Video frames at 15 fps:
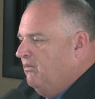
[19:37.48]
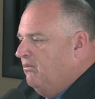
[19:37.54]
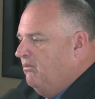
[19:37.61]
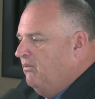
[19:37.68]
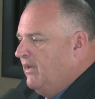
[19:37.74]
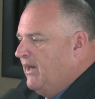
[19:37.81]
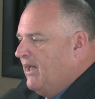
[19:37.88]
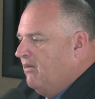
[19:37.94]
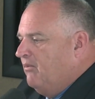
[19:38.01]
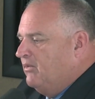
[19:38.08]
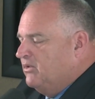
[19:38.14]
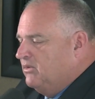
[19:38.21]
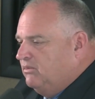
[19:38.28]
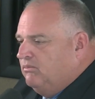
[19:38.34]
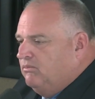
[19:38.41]
when I
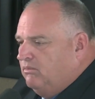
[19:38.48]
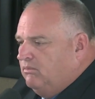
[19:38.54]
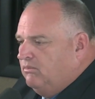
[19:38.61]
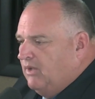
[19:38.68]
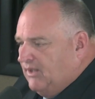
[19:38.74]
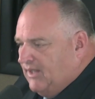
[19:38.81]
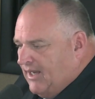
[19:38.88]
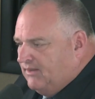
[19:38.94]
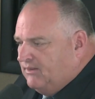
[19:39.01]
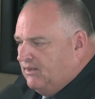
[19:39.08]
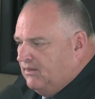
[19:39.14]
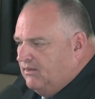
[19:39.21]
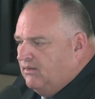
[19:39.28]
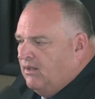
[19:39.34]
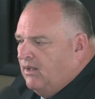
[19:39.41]
was
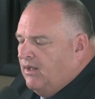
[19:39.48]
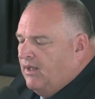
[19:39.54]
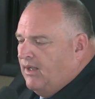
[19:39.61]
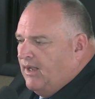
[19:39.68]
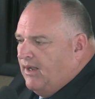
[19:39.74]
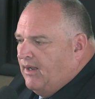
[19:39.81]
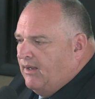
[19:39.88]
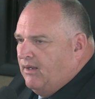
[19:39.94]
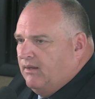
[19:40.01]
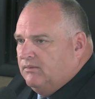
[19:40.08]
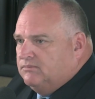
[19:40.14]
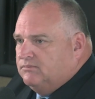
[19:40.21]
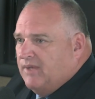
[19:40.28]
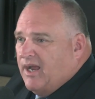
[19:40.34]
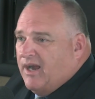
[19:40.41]
elected,
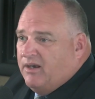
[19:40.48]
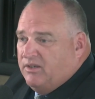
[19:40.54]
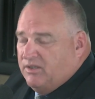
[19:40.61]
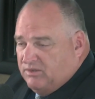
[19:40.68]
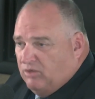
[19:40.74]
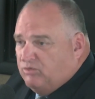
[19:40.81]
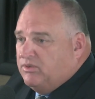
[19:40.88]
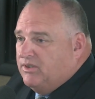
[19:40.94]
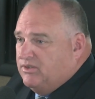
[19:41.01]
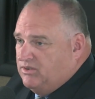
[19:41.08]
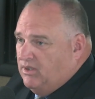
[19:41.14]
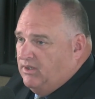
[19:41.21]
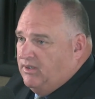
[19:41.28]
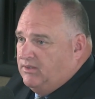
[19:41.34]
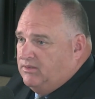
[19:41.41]
I hired an associate
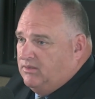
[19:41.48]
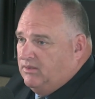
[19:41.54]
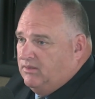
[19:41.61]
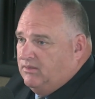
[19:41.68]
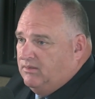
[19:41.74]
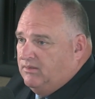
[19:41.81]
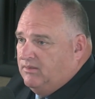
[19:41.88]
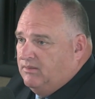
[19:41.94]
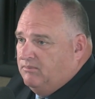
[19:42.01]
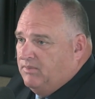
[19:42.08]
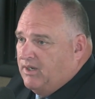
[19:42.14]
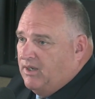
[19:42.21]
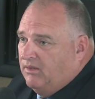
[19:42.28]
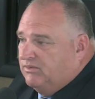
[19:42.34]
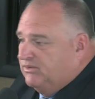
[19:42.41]
judge,
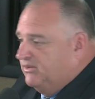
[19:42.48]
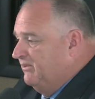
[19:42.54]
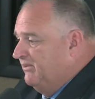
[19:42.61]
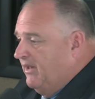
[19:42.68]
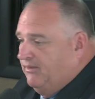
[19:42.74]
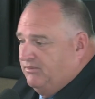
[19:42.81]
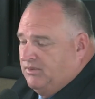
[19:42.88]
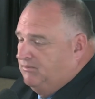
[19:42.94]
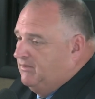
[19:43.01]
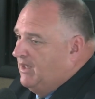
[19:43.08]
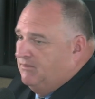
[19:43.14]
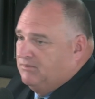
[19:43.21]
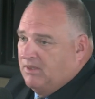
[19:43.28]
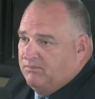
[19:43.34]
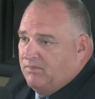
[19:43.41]
because
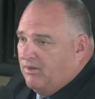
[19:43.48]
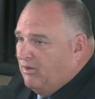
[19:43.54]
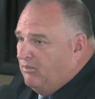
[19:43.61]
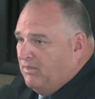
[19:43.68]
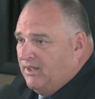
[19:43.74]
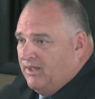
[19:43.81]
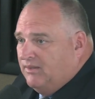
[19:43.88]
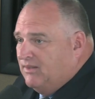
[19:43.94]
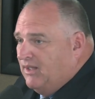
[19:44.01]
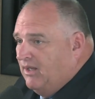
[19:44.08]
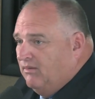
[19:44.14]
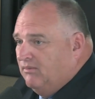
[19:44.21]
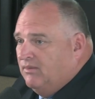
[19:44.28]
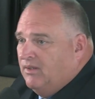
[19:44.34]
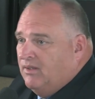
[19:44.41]
sometimes I'm not going to be in
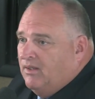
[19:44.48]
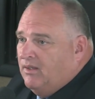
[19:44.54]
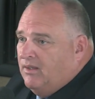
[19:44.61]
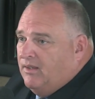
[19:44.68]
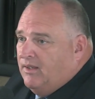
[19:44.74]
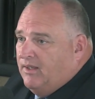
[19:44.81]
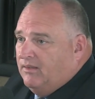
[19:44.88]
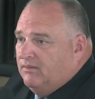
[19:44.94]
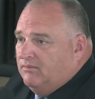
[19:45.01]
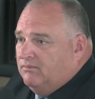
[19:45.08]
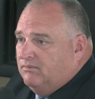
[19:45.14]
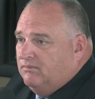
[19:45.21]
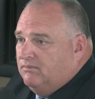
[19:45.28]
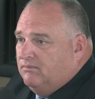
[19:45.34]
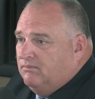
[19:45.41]
town.
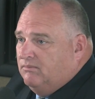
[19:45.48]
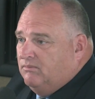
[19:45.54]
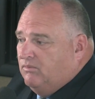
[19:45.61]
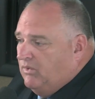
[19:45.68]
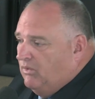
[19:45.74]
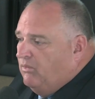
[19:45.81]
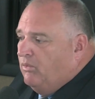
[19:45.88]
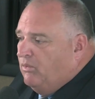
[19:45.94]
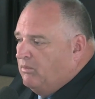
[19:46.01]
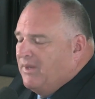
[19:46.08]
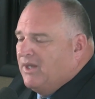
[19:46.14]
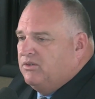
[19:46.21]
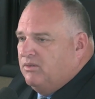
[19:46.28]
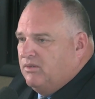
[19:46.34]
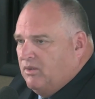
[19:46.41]
And we want to
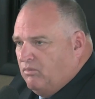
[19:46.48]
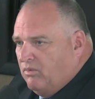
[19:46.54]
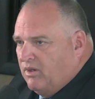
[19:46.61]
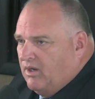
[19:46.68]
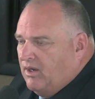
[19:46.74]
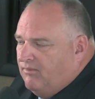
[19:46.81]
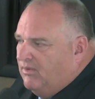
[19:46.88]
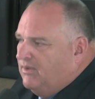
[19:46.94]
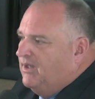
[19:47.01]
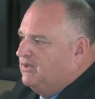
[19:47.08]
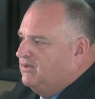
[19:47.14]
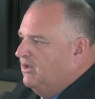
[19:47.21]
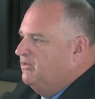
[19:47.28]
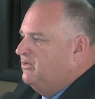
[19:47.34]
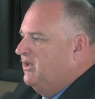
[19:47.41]
make sure that we're covered. The
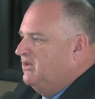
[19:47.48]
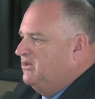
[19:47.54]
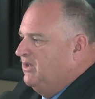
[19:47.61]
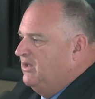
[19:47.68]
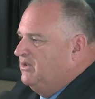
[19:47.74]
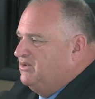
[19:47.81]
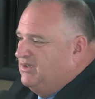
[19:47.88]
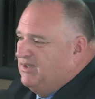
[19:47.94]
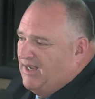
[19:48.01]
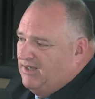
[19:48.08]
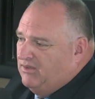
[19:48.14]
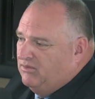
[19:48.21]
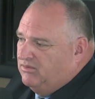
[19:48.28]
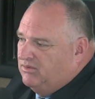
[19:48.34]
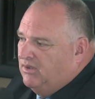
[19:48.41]
associate judge, she
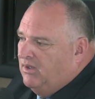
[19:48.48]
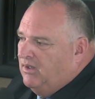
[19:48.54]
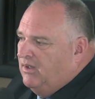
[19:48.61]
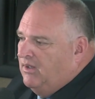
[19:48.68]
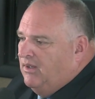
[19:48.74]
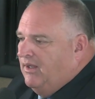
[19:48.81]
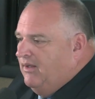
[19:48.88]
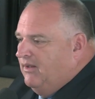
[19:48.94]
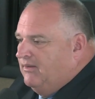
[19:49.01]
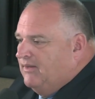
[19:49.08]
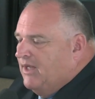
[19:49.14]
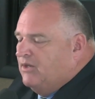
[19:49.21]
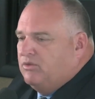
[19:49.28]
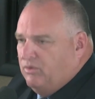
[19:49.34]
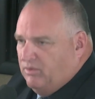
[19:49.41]
handles
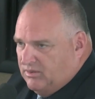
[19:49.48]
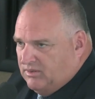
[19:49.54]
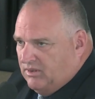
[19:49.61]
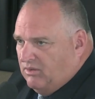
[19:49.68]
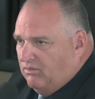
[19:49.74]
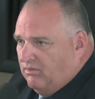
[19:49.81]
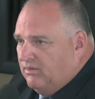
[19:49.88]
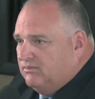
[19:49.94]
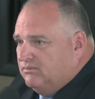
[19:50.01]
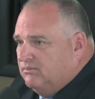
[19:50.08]
like truancy court.